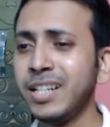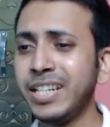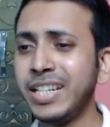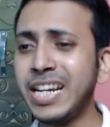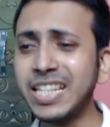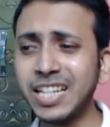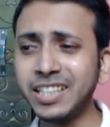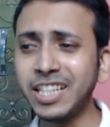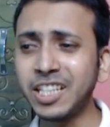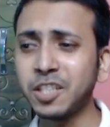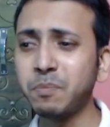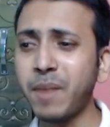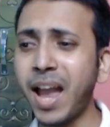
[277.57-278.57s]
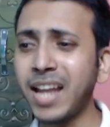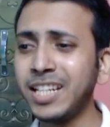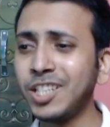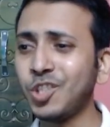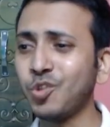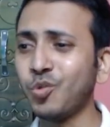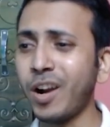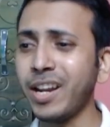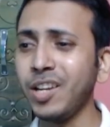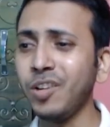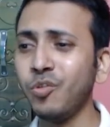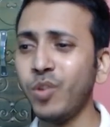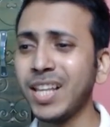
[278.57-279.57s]
Either this man is
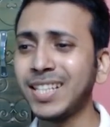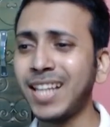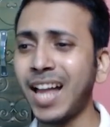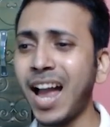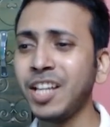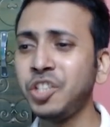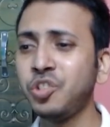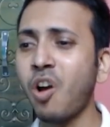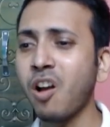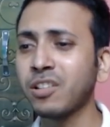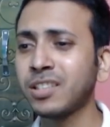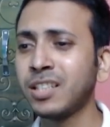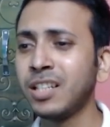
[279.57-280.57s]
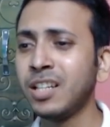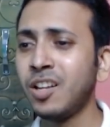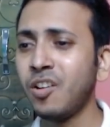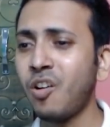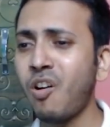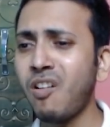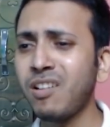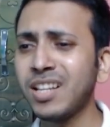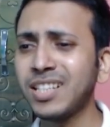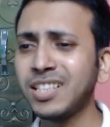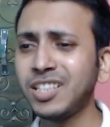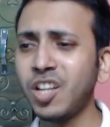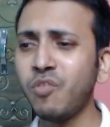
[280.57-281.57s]
wearing waist-high socks or
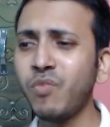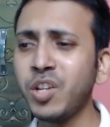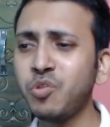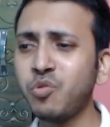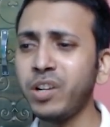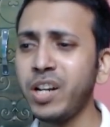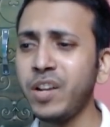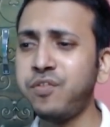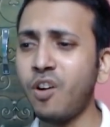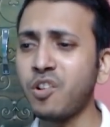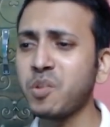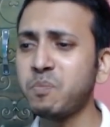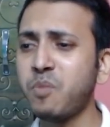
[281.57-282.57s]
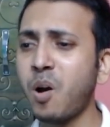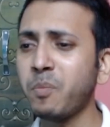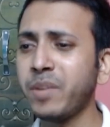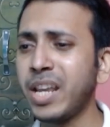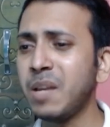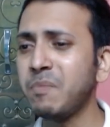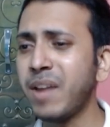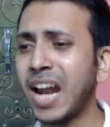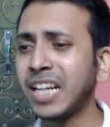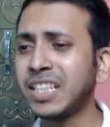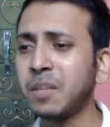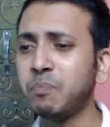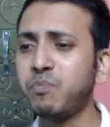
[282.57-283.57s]
someone totally photobombed him
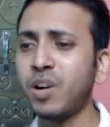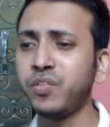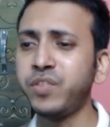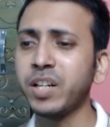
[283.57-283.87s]
at the perfect